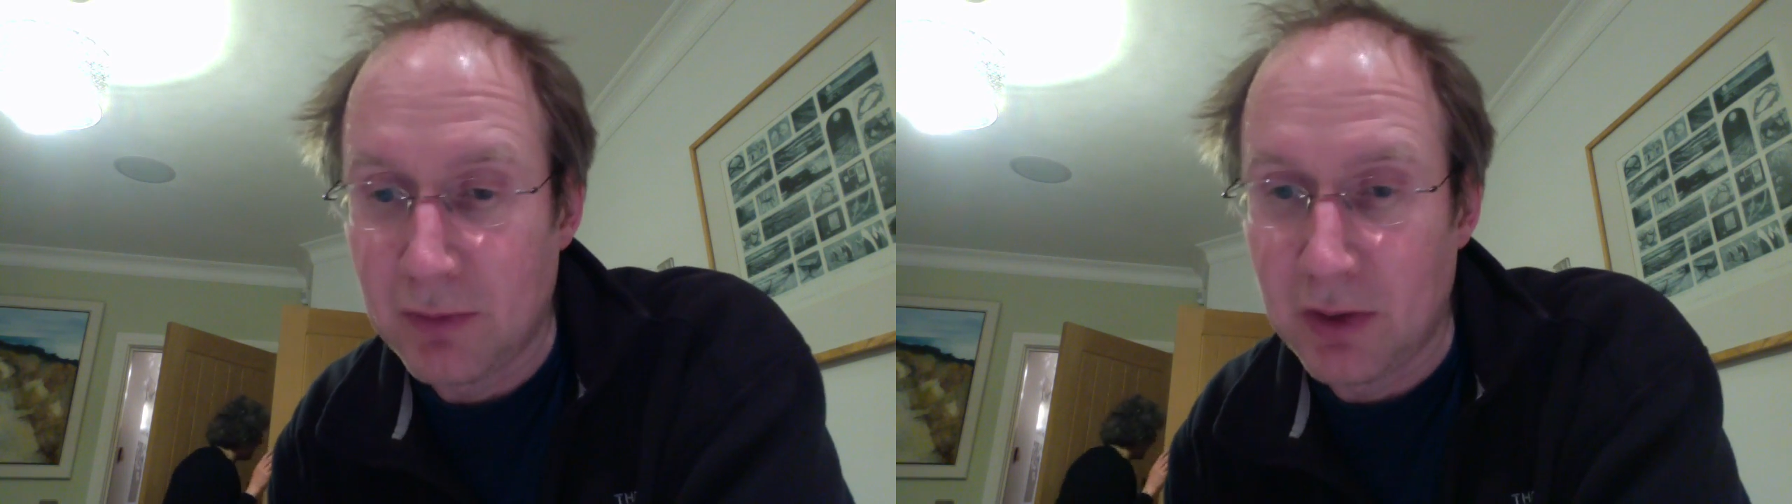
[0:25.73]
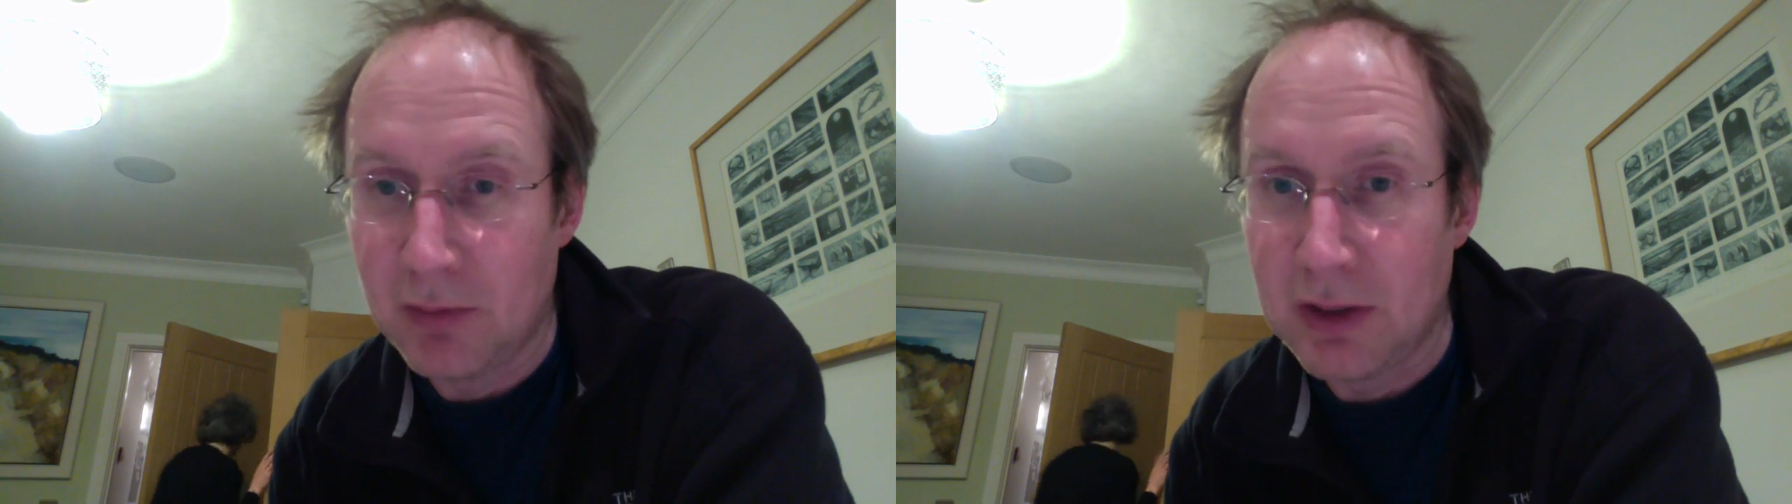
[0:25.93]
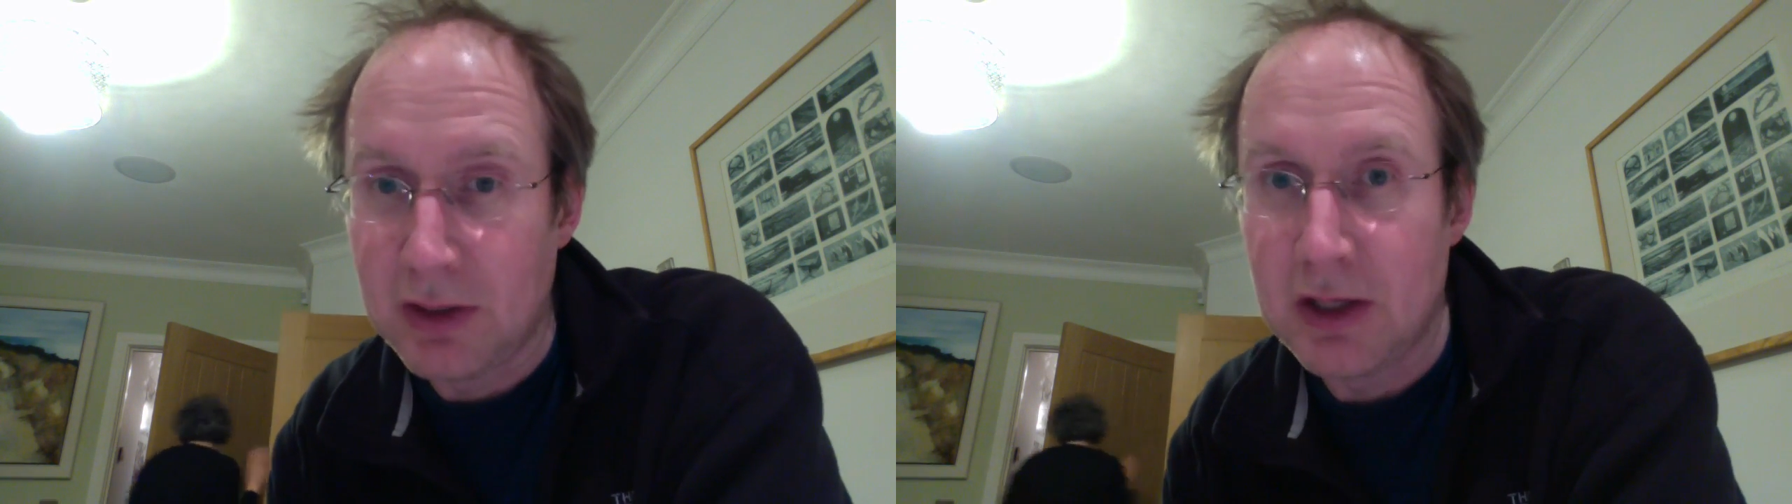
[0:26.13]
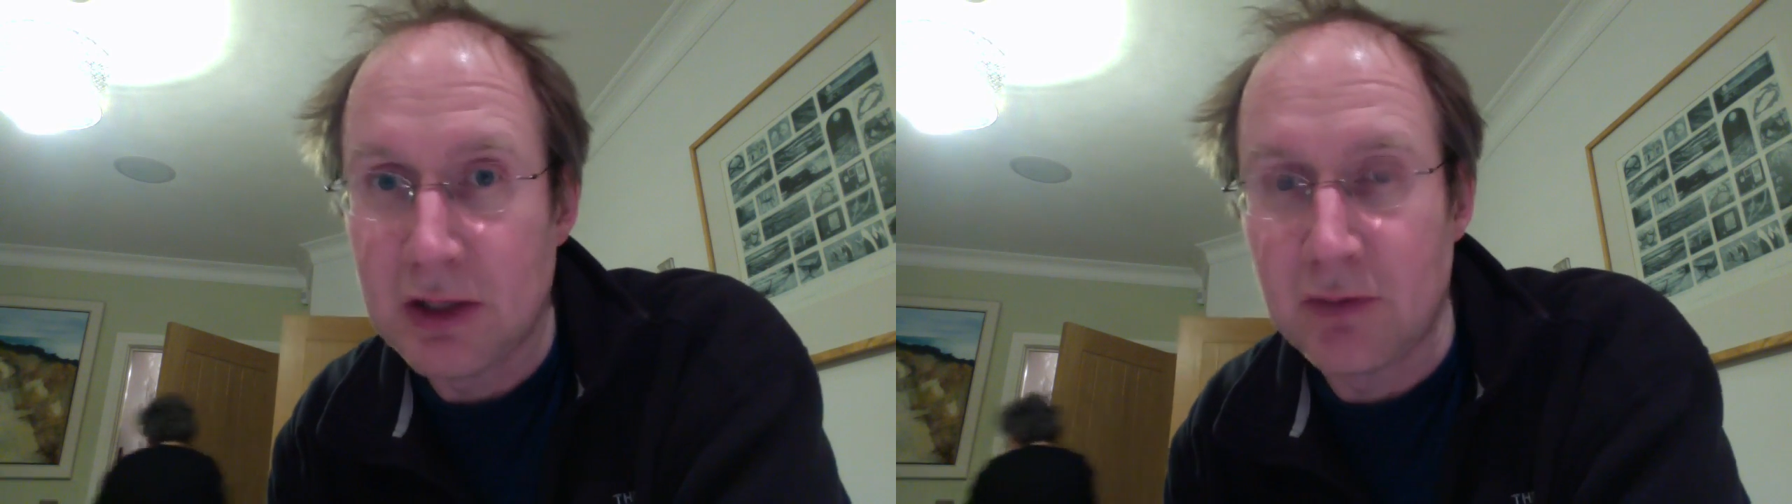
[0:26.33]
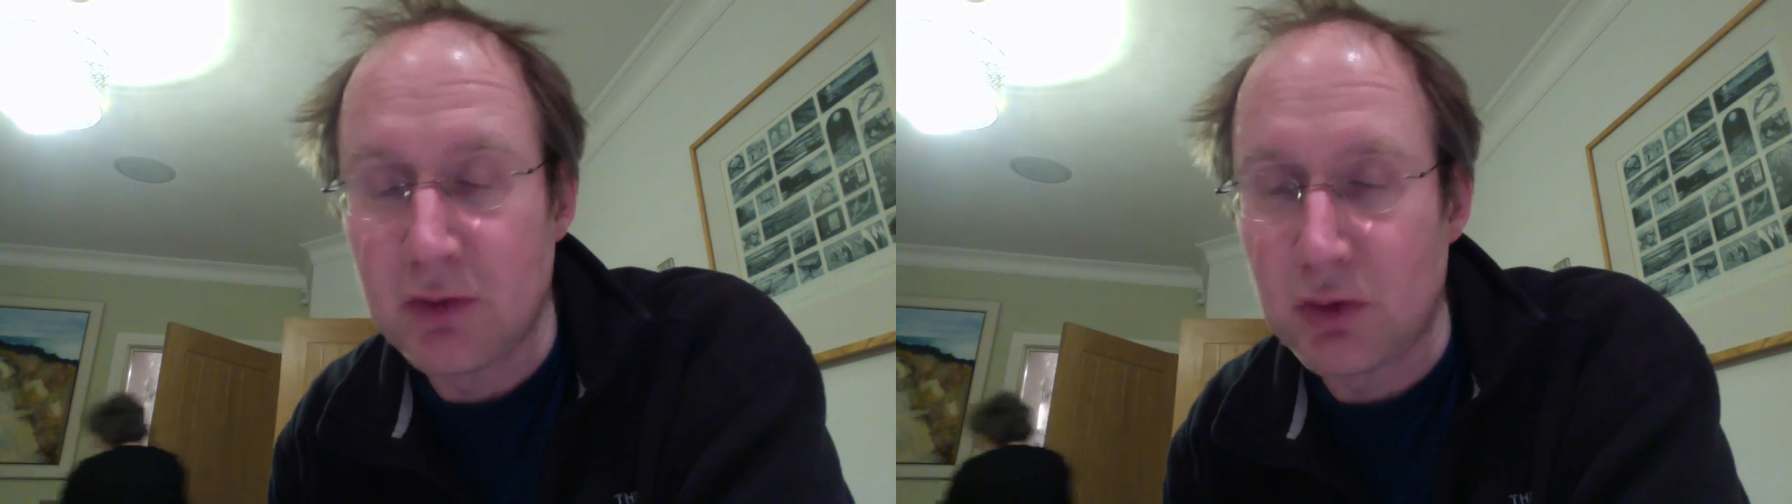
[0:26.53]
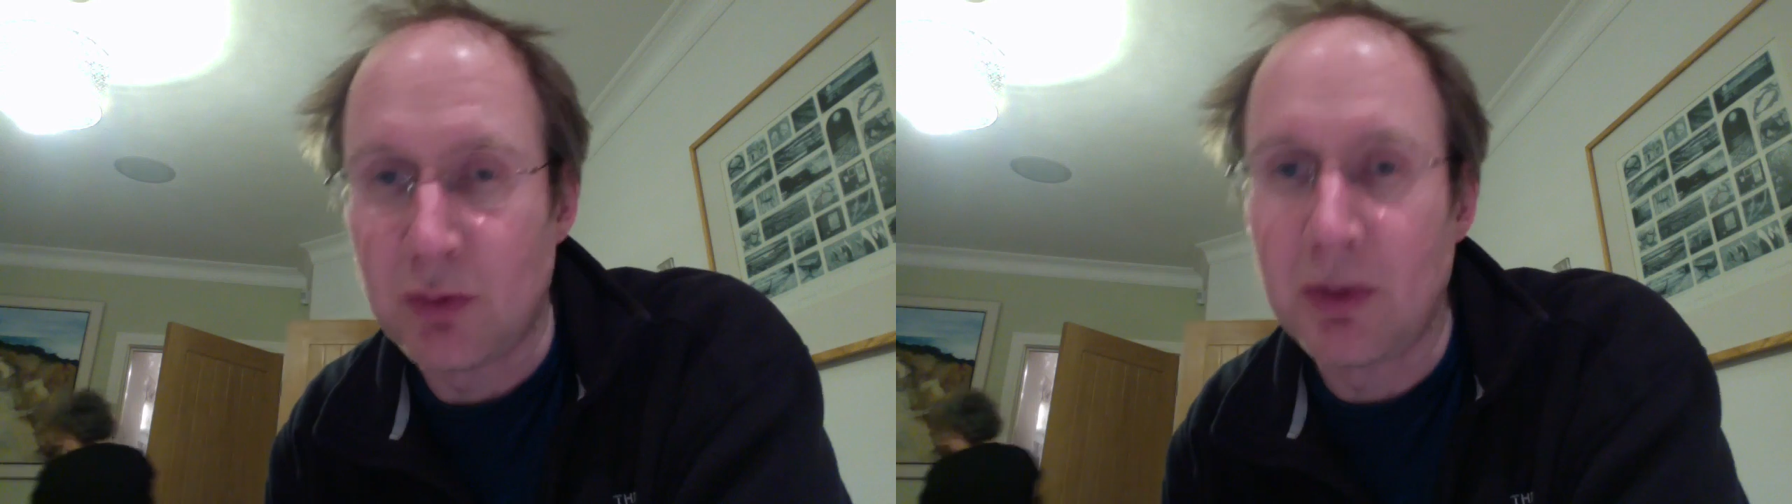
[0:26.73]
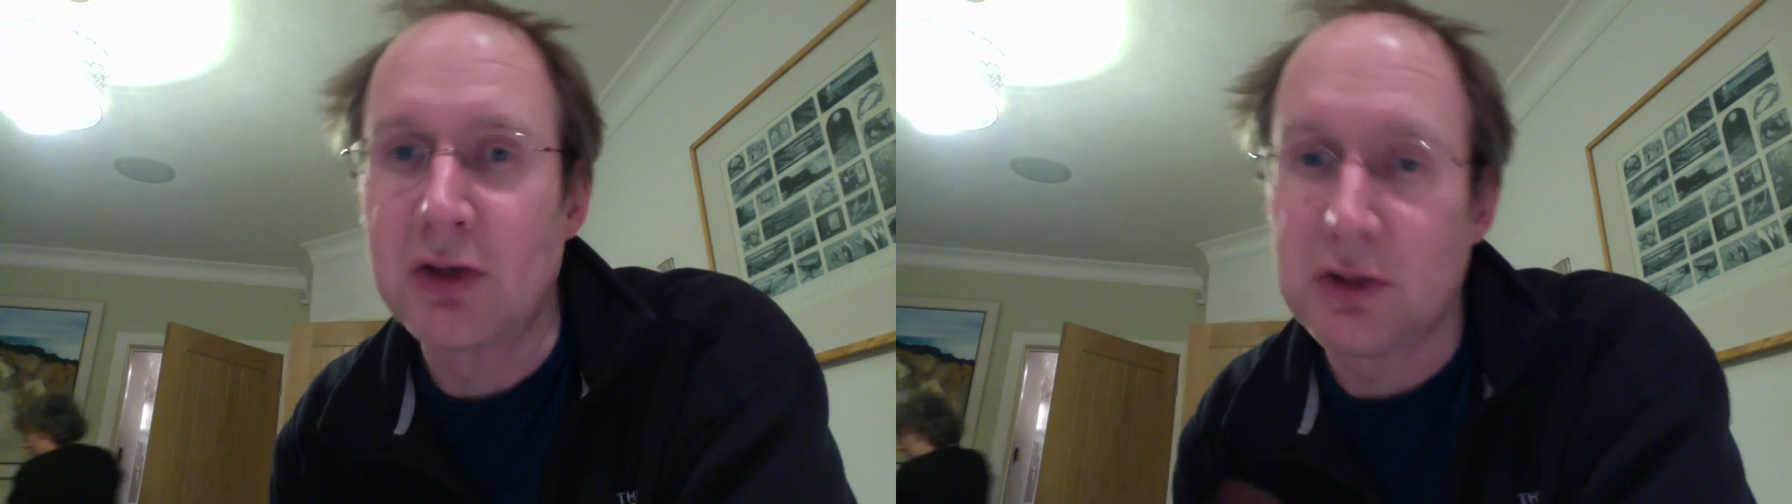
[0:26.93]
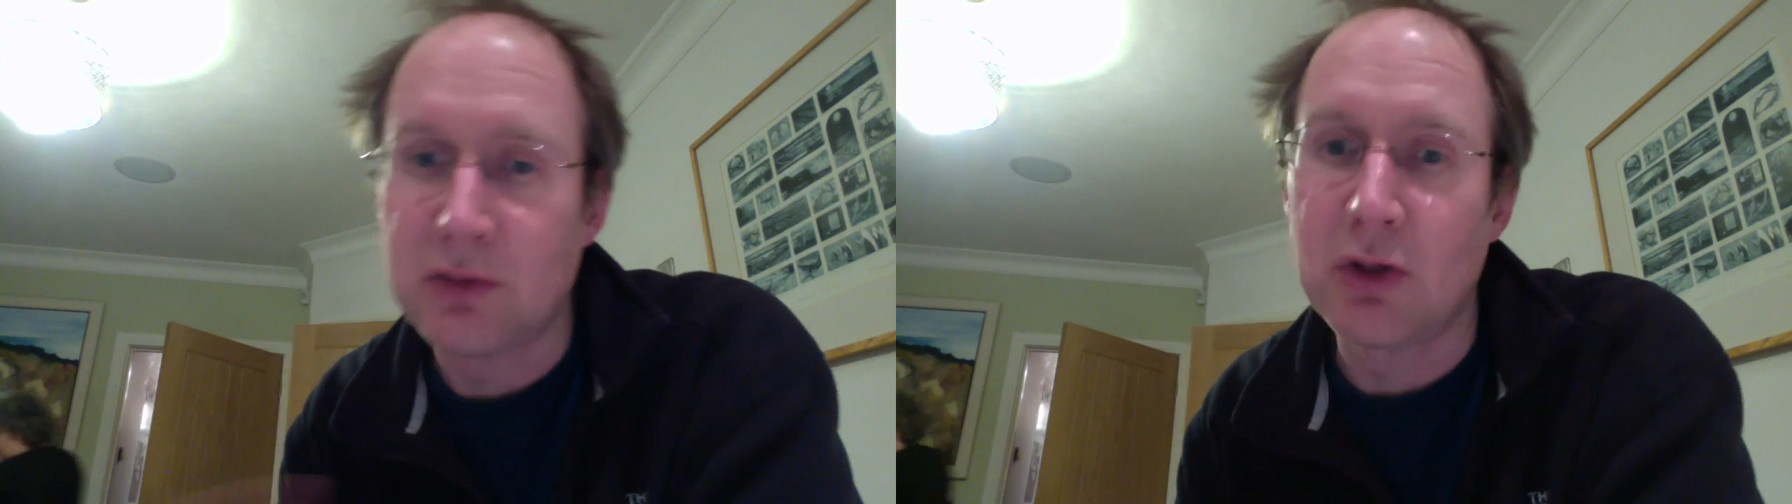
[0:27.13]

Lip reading: in different occupations,